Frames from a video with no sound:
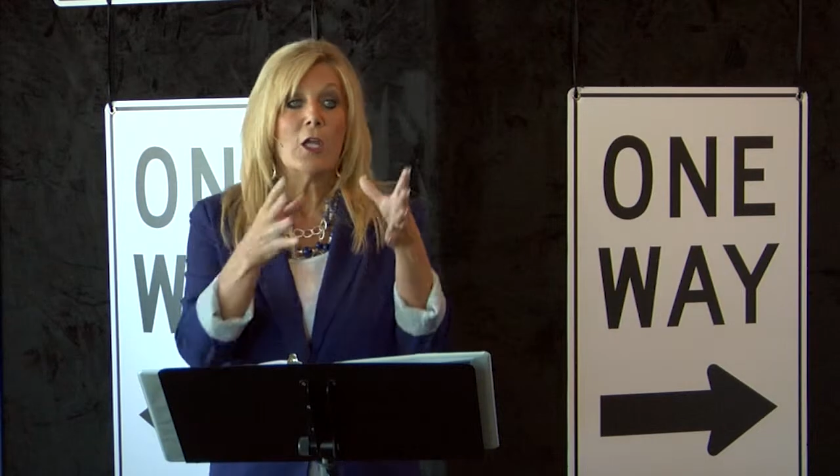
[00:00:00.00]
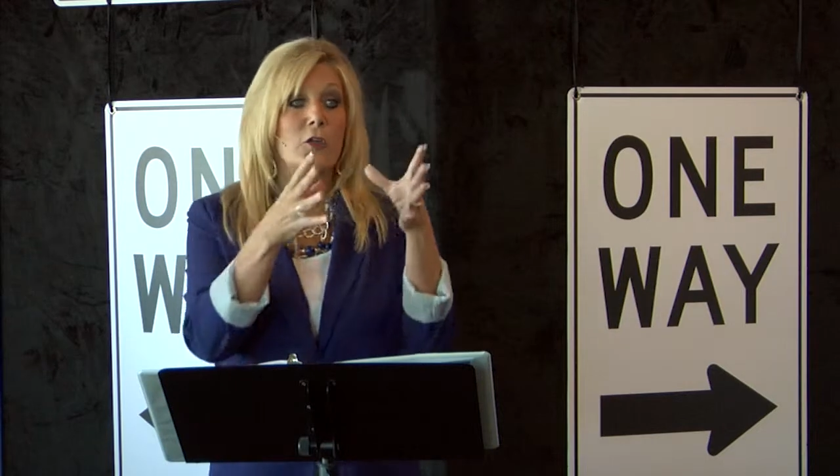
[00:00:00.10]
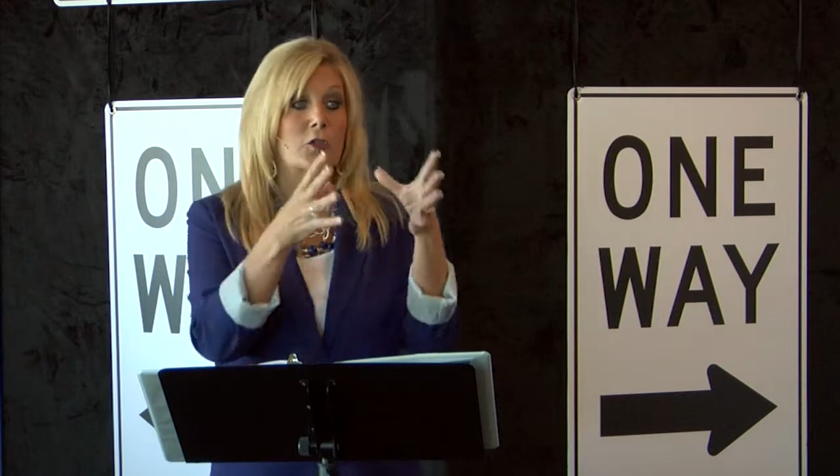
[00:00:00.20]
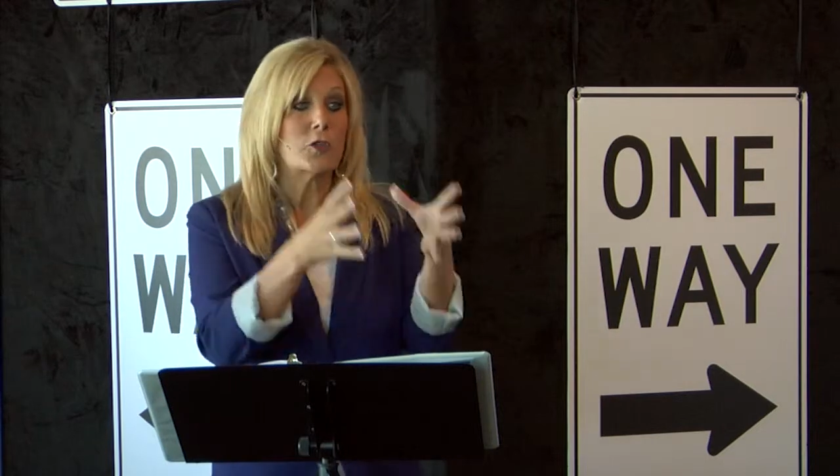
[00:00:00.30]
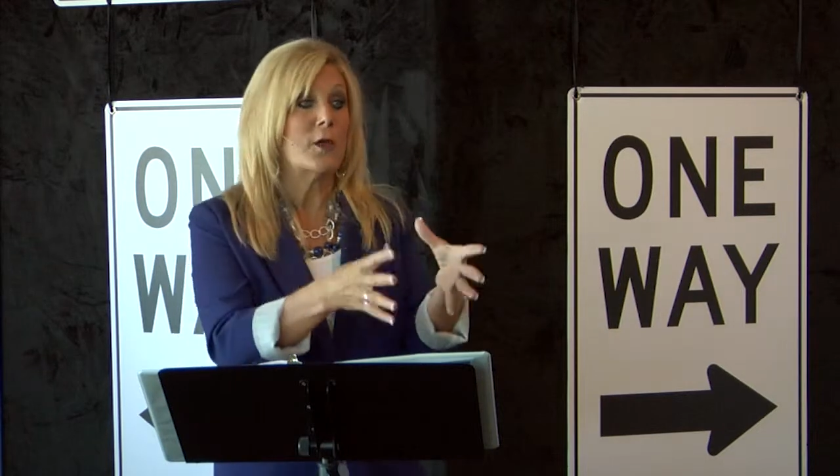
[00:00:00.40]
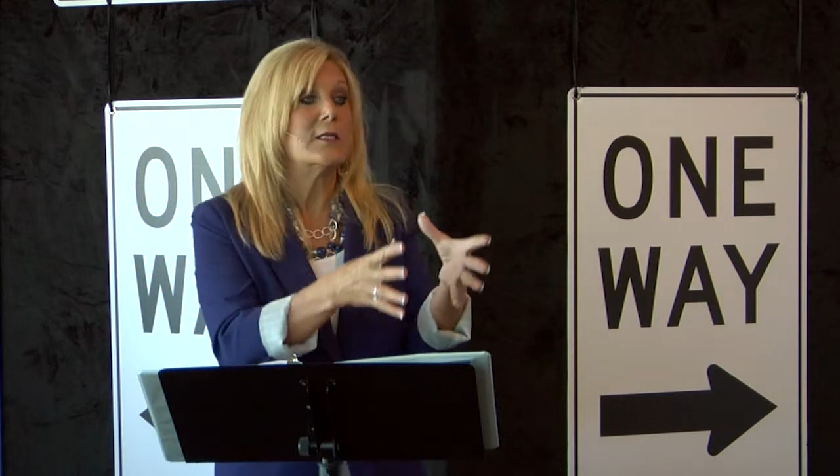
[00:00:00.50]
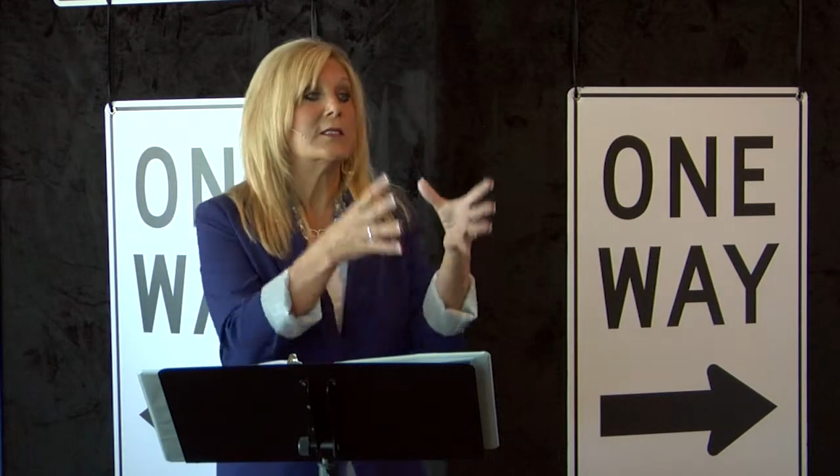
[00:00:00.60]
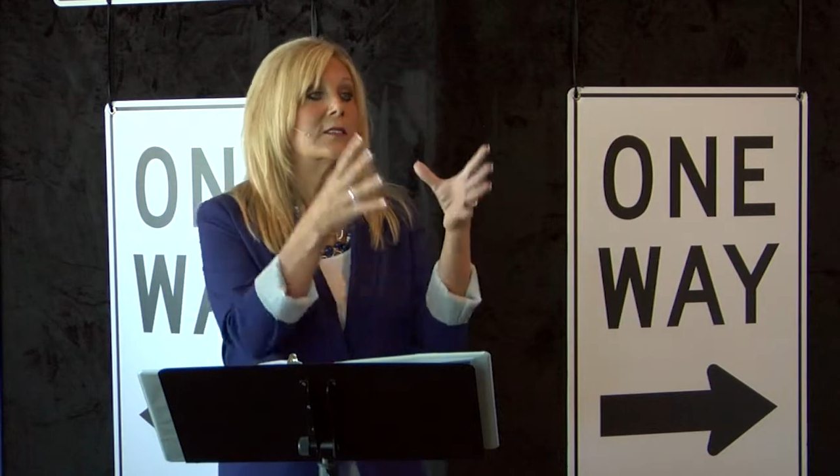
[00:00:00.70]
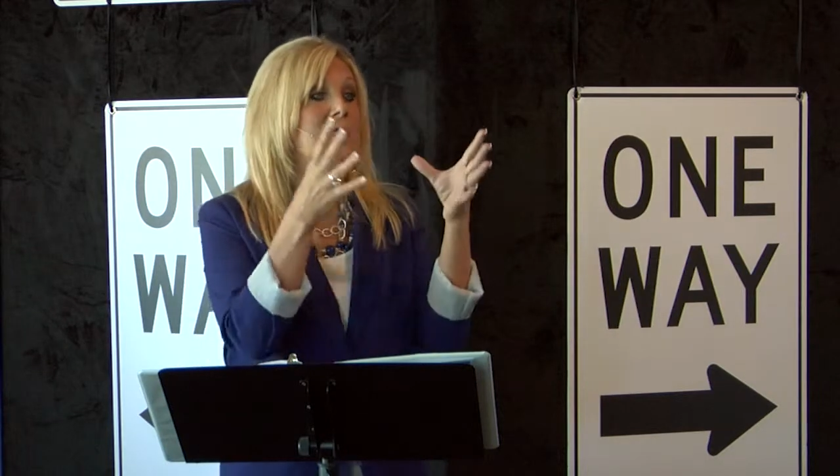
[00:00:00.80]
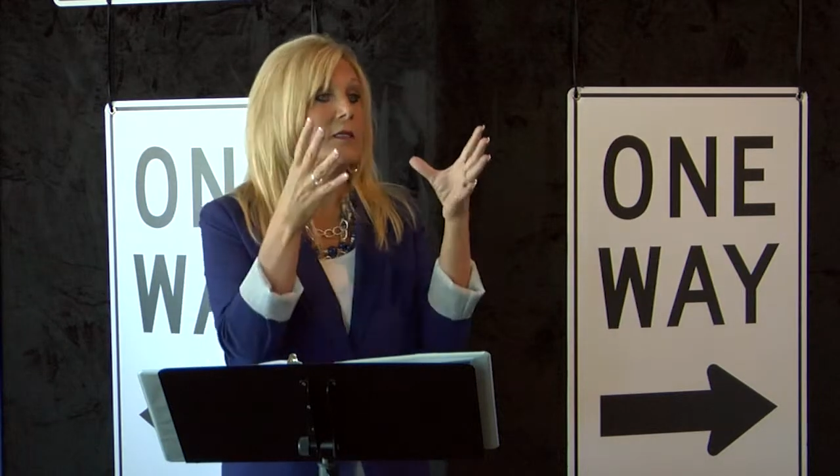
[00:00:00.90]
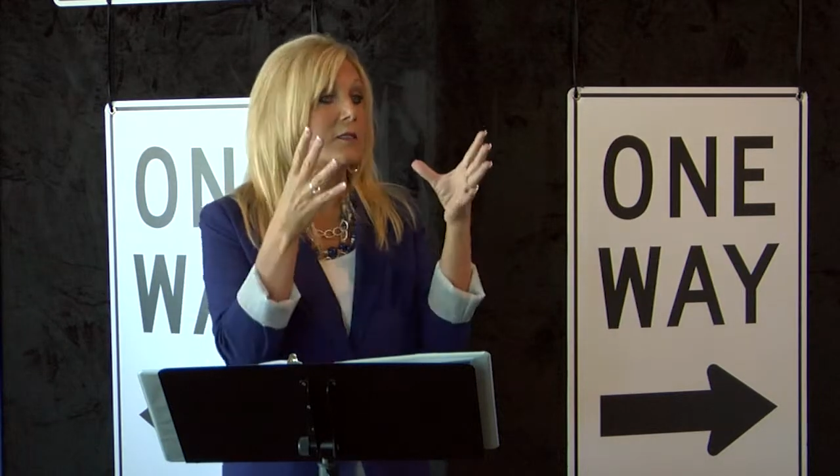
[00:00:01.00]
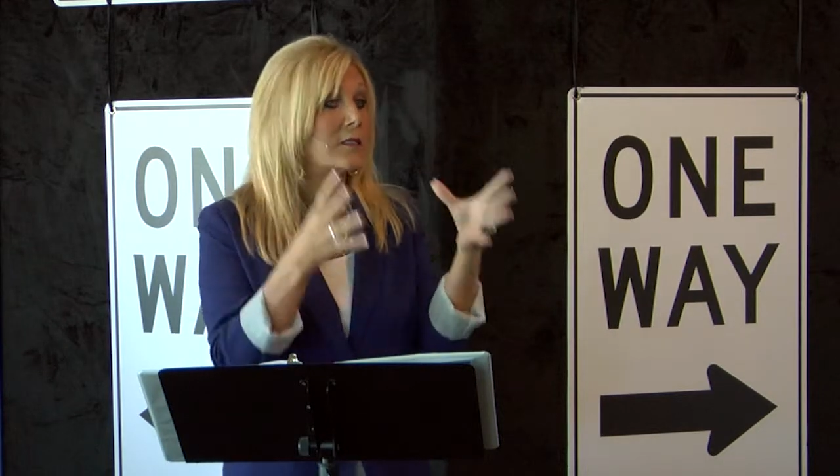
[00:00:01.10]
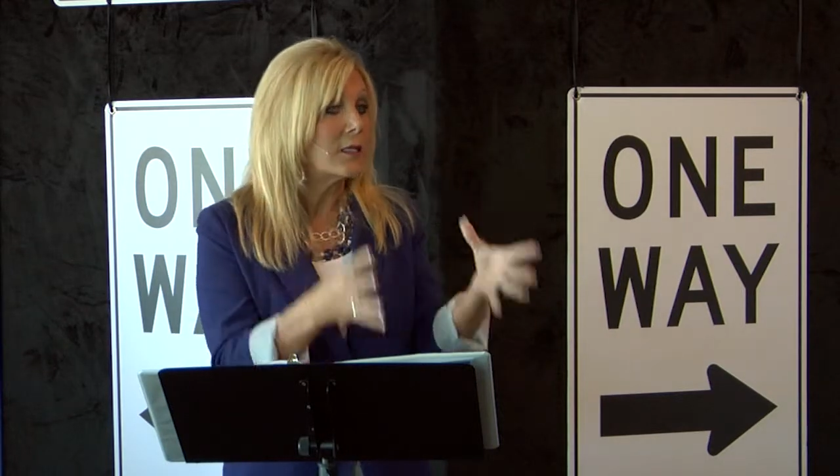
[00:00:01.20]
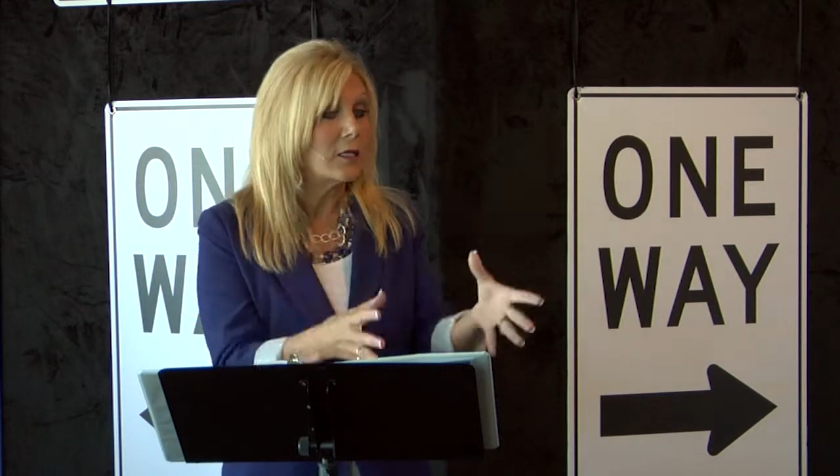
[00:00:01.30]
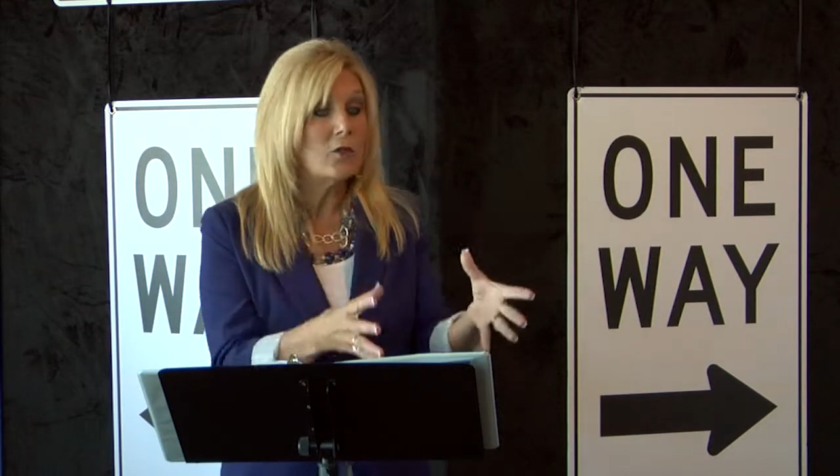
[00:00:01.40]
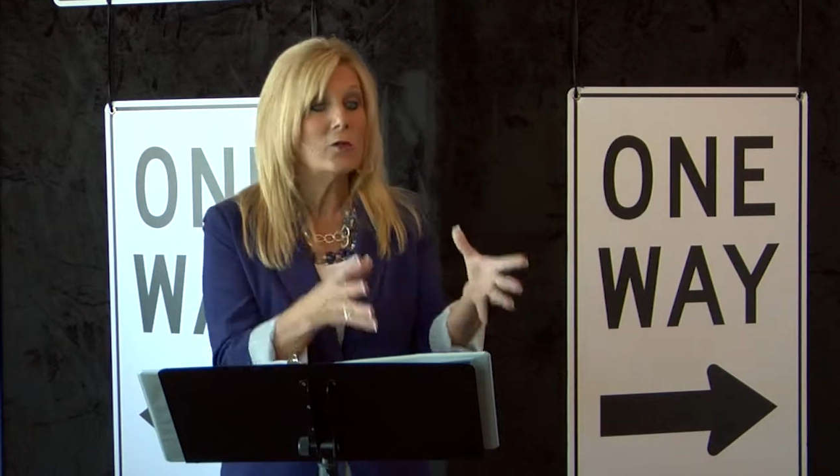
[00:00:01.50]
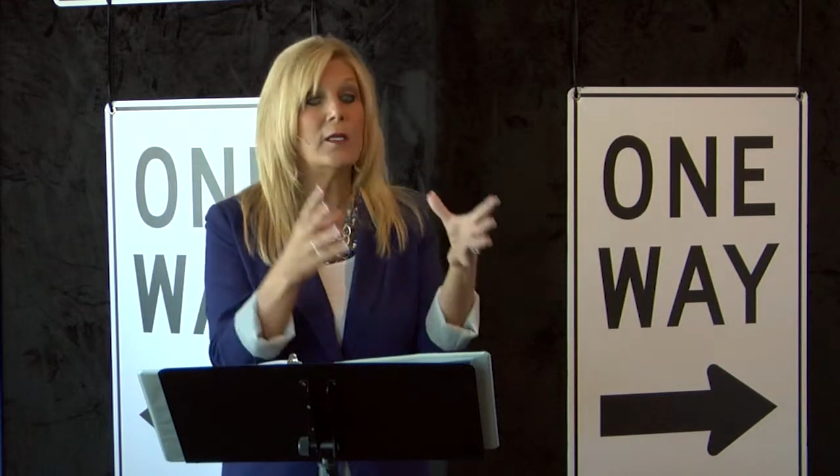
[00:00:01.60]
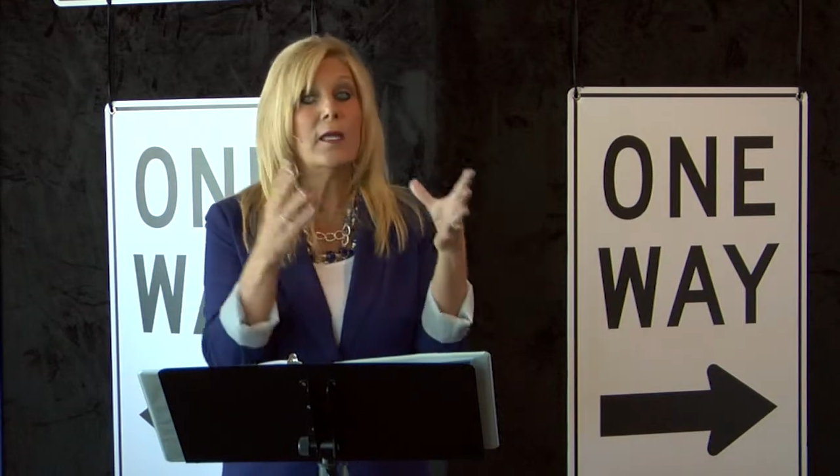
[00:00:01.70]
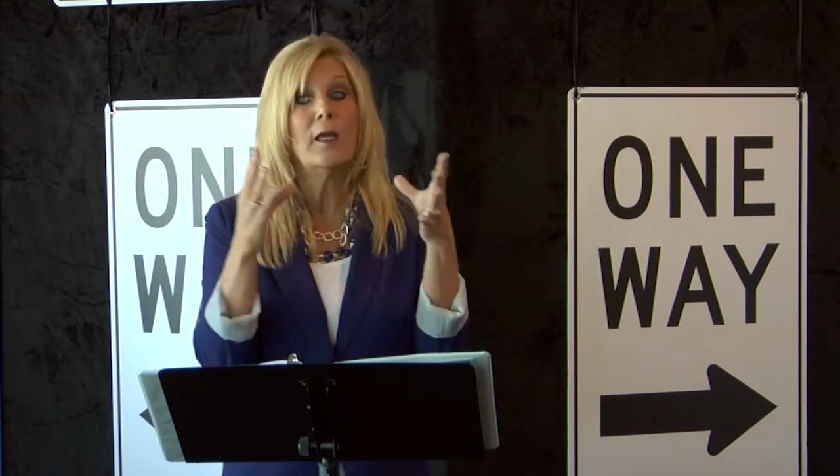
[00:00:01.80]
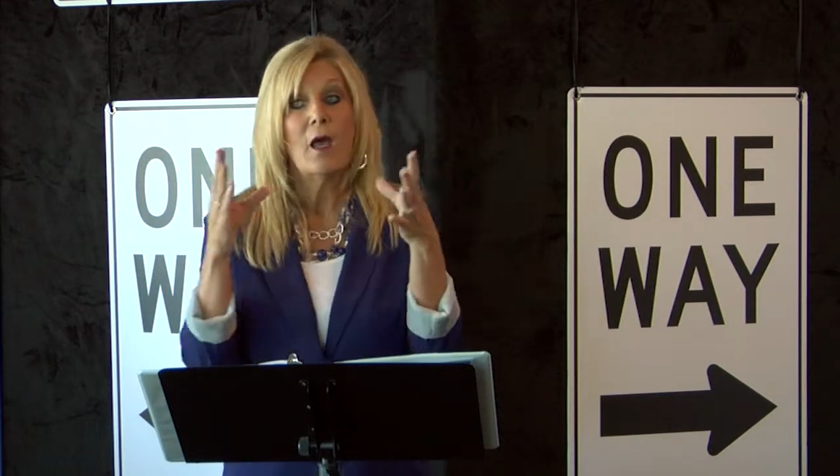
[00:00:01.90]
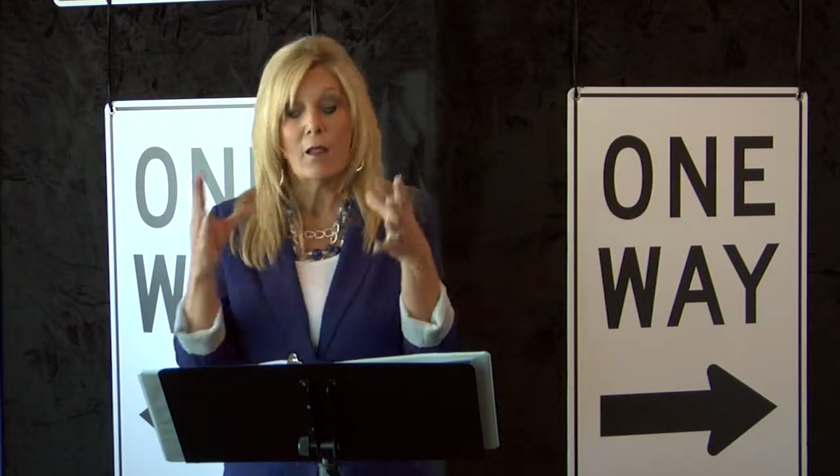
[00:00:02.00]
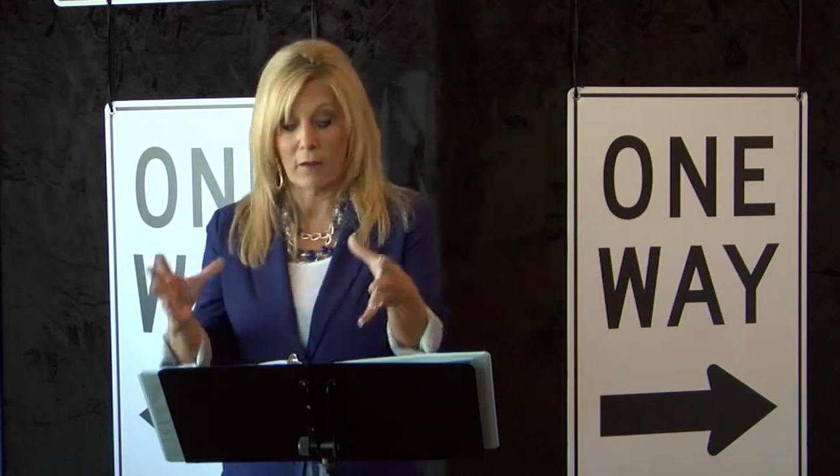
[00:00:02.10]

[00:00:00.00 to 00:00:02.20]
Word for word: your choice is to continually